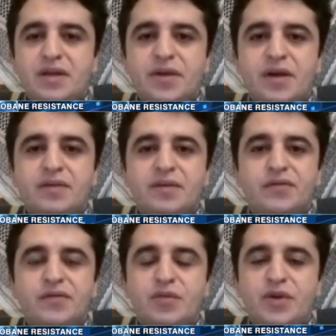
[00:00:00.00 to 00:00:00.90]
about
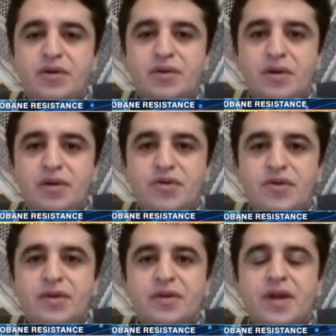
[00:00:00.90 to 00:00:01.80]
forming a
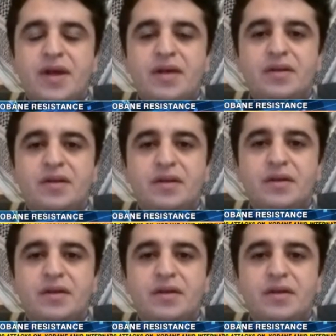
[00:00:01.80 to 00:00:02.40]
coalition and